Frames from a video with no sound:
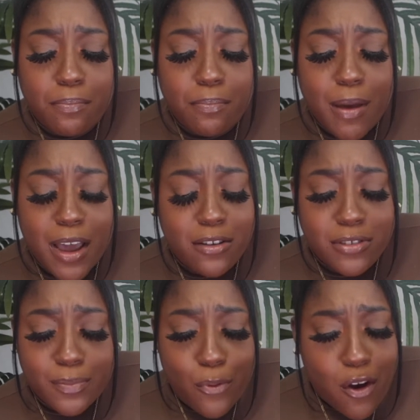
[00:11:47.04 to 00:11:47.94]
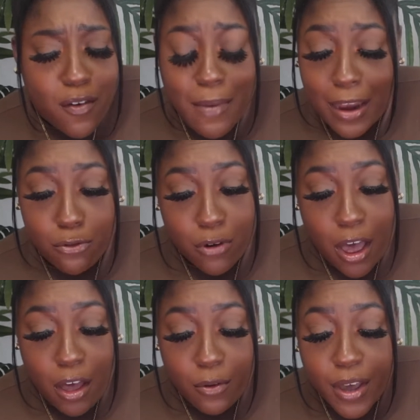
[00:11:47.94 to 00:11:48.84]
I don't
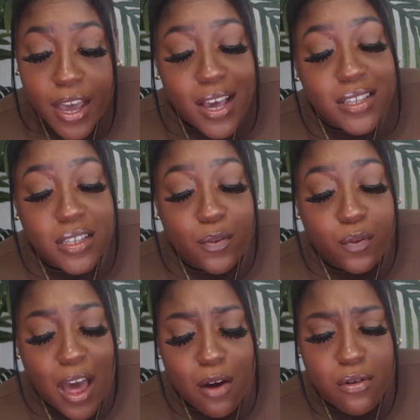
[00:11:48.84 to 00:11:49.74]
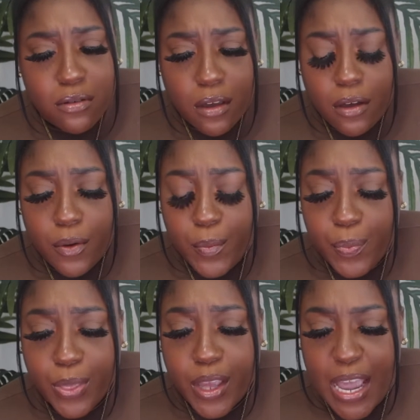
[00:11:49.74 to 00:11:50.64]
know. It's a flower though.
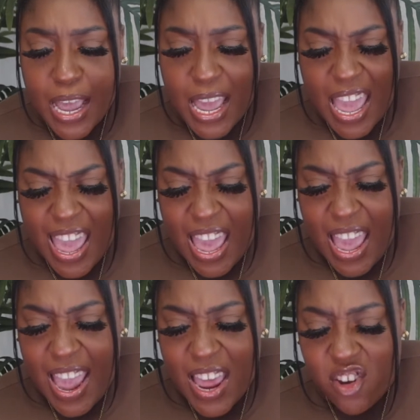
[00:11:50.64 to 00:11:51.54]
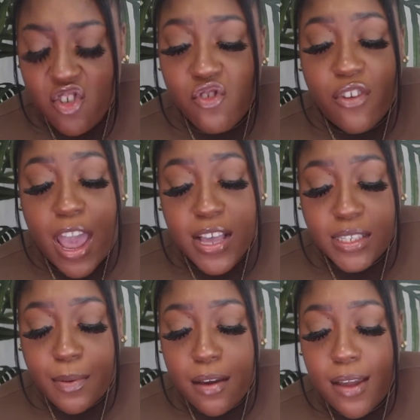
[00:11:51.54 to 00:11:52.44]
And
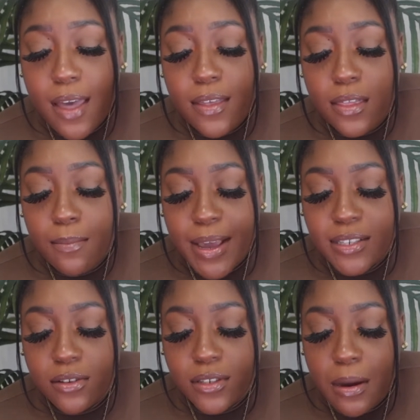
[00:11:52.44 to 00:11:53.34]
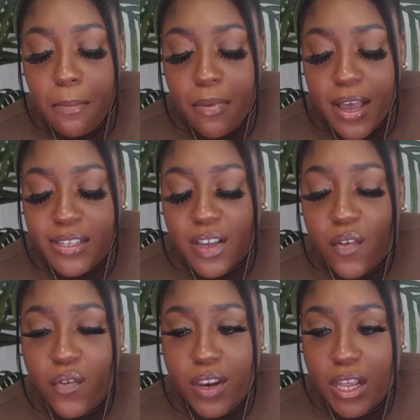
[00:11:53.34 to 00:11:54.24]
raspberry. And then the base notes are musk,
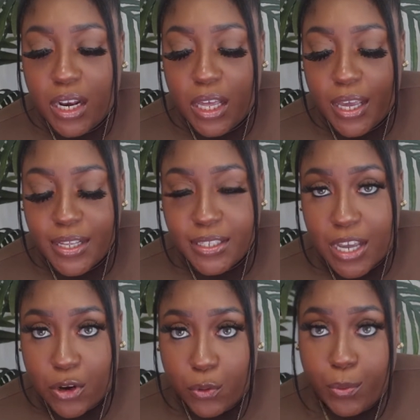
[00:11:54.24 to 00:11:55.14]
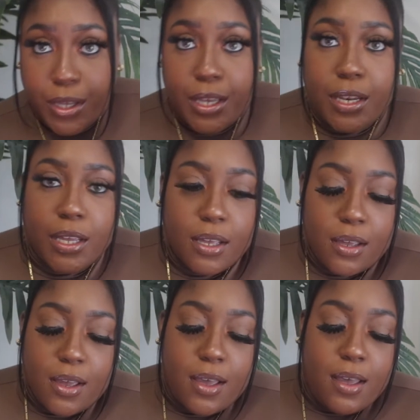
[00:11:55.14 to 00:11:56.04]
vanilla, and sandalwood.
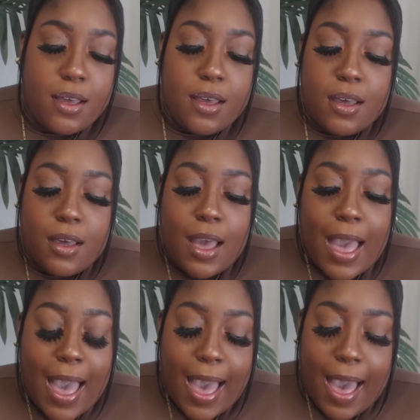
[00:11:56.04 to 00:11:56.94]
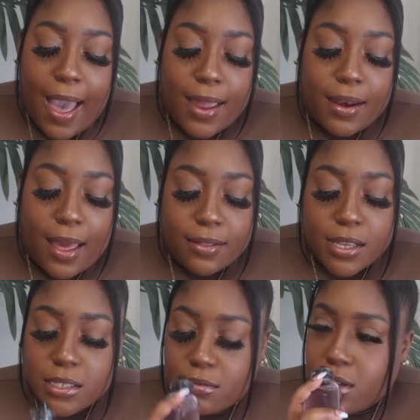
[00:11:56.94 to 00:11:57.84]
I like
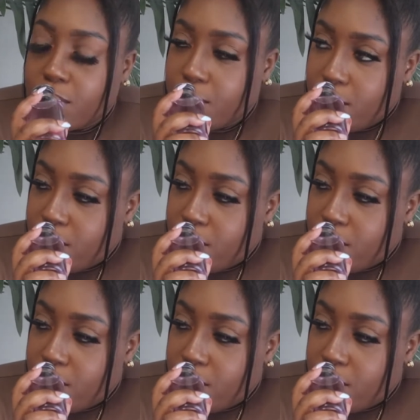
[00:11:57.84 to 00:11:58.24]
this one.